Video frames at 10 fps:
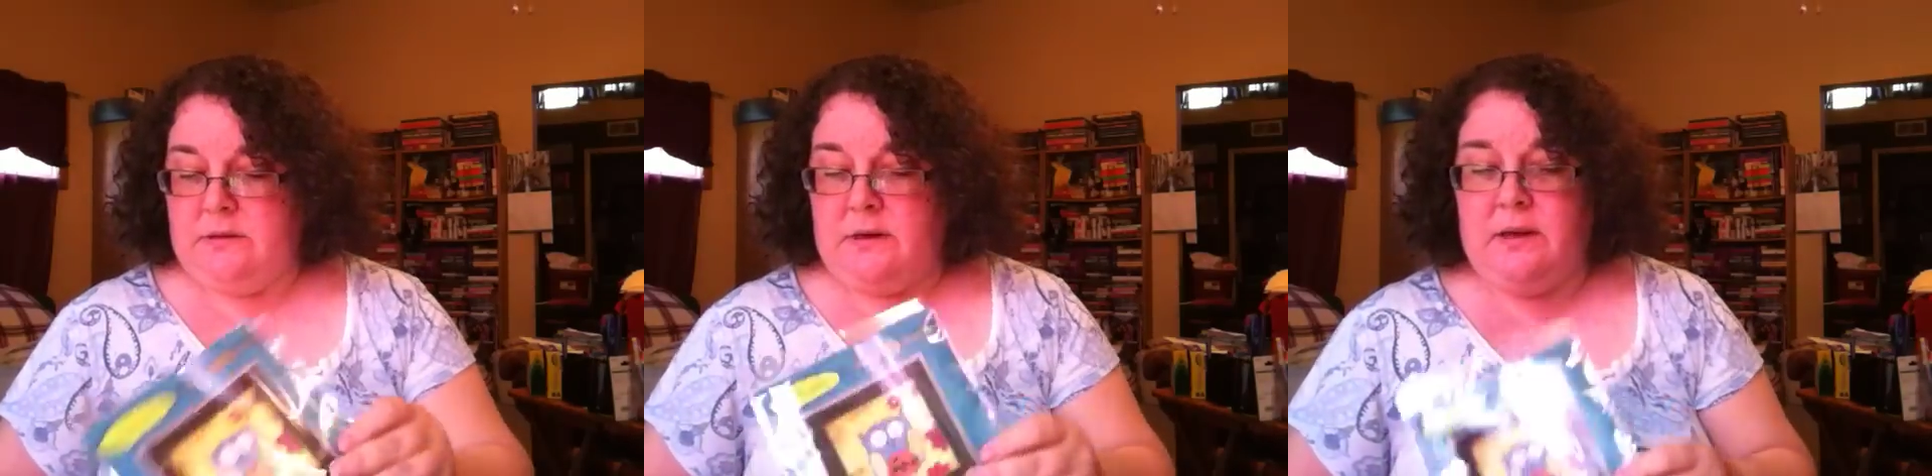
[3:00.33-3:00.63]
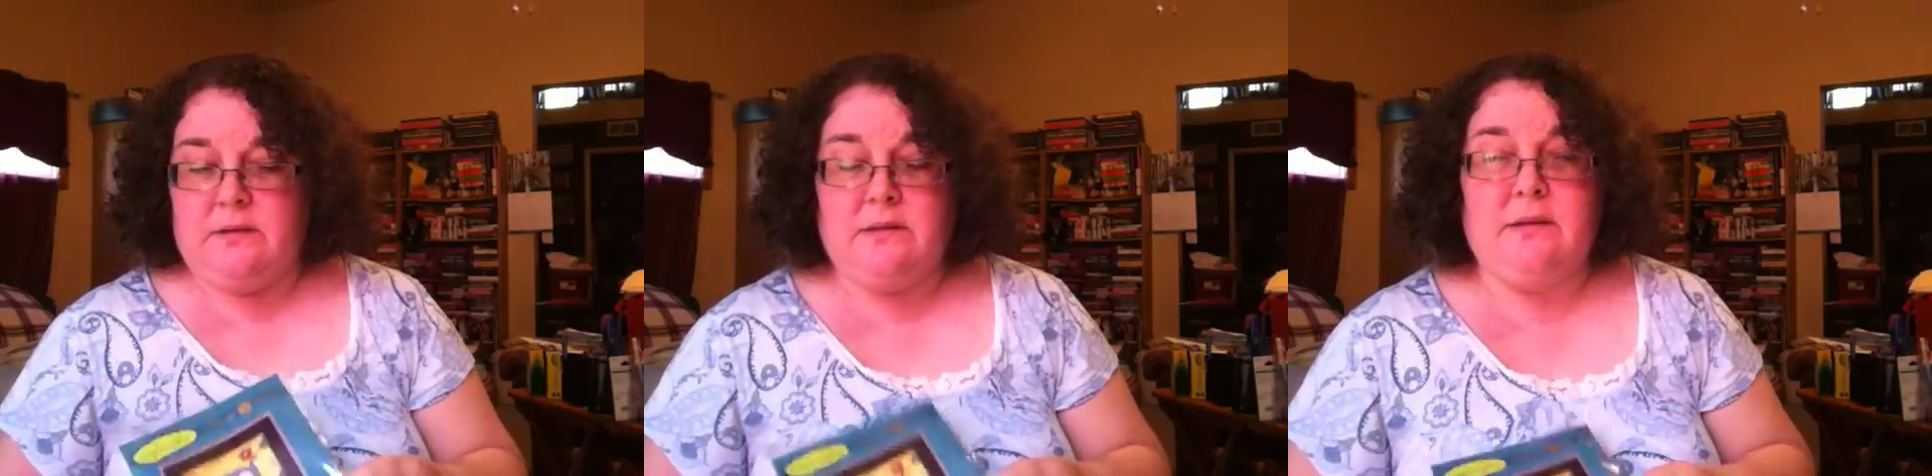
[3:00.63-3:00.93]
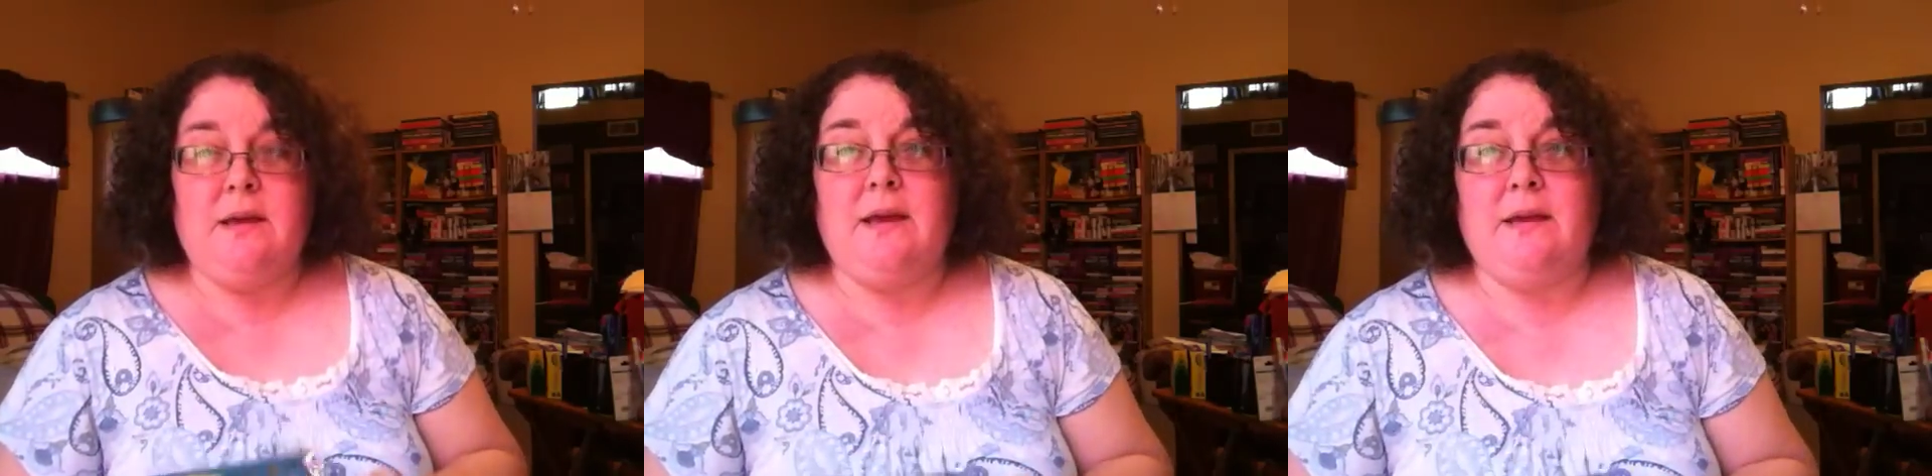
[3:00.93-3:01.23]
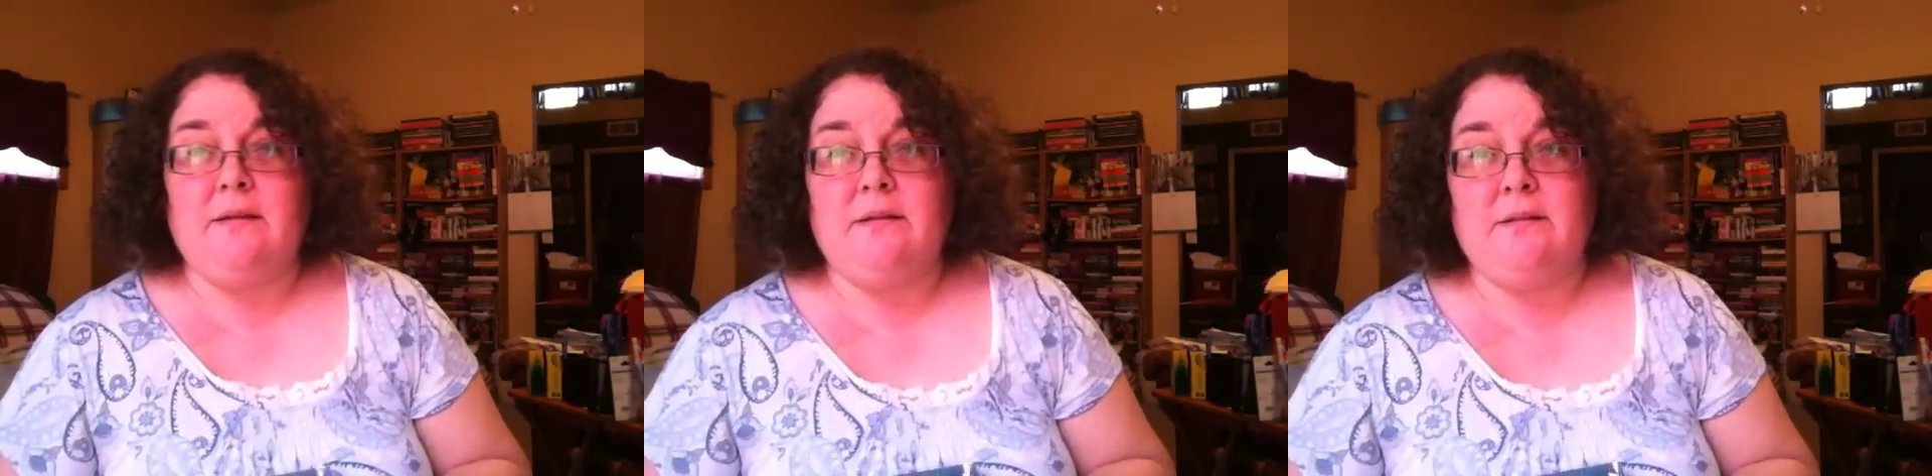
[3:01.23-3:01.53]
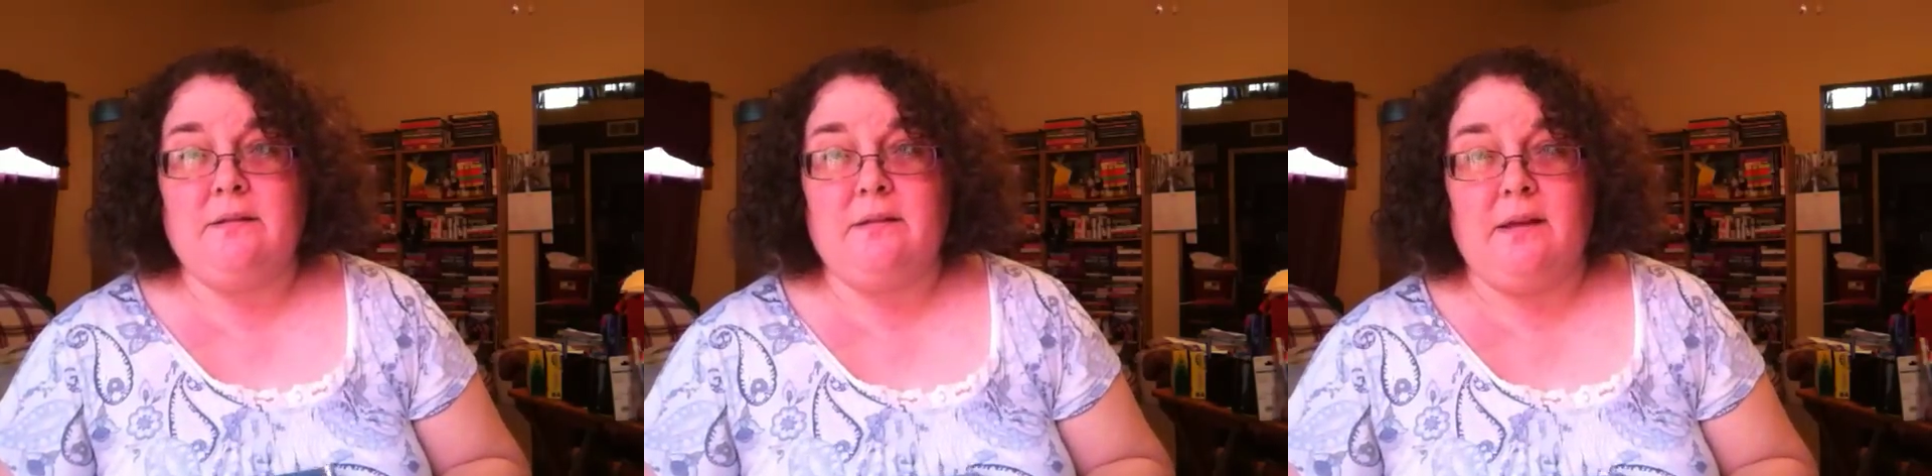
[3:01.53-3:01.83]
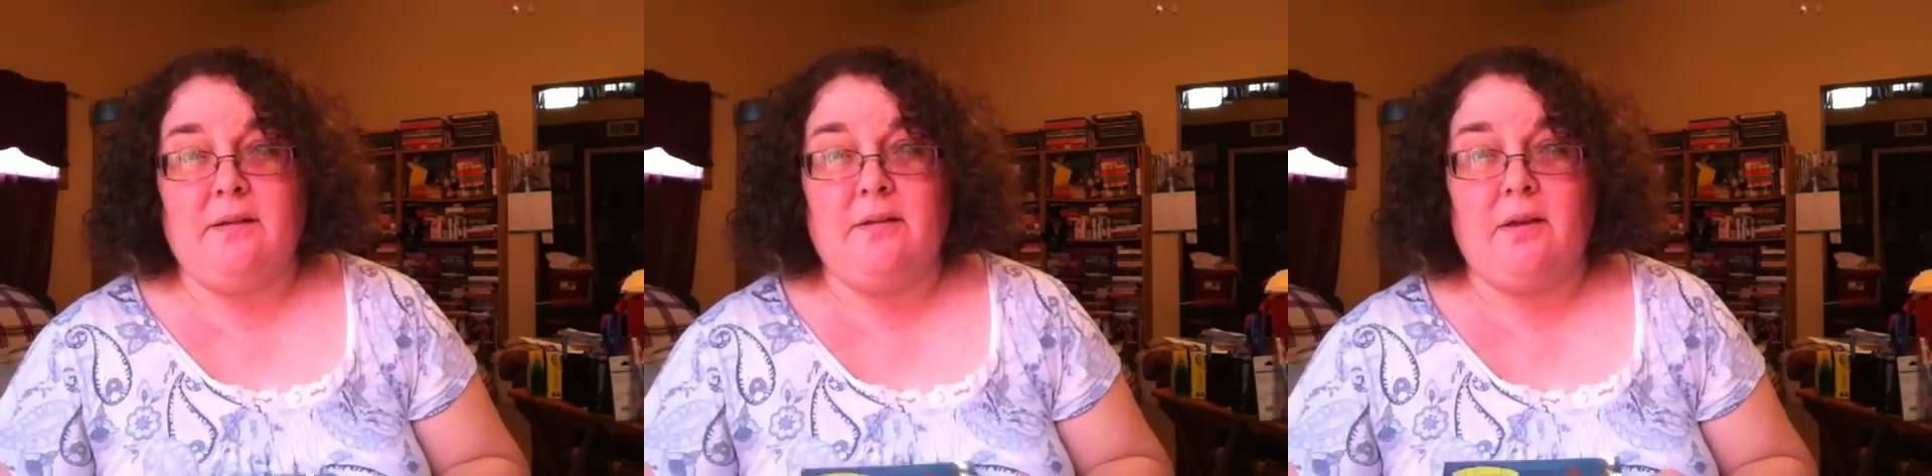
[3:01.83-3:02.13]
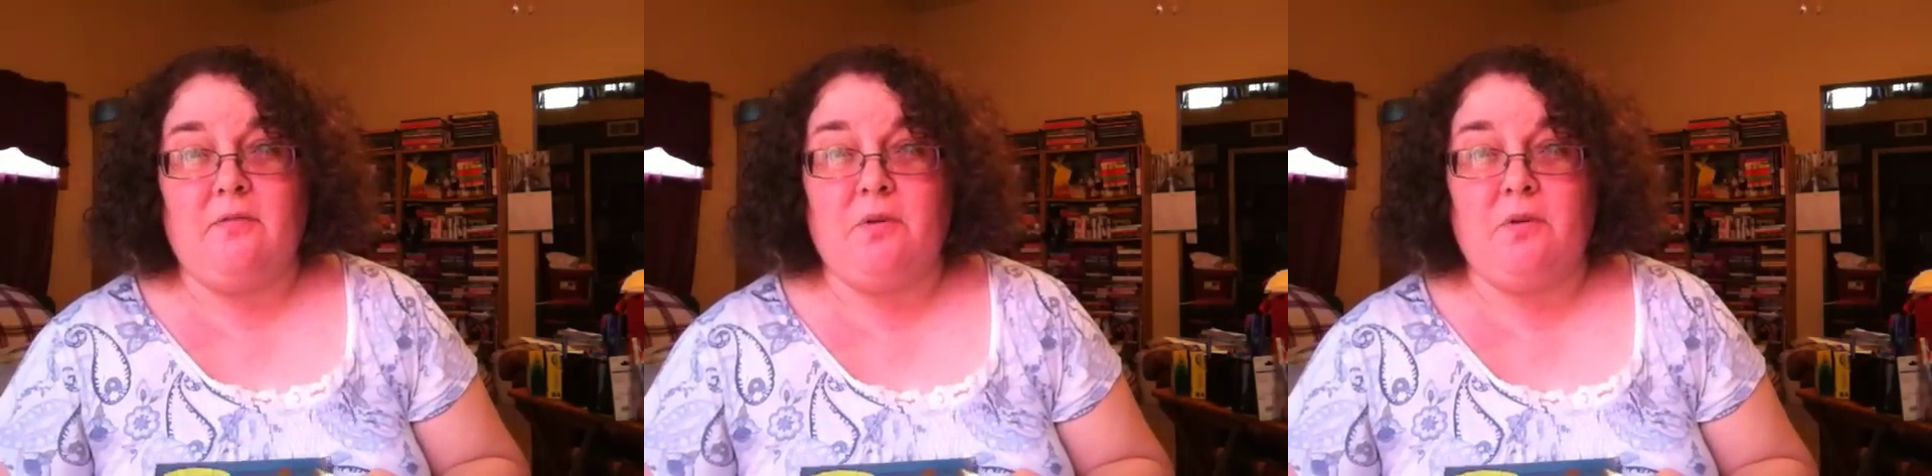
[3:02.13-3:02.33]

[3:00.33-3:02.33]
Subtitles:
Then today, I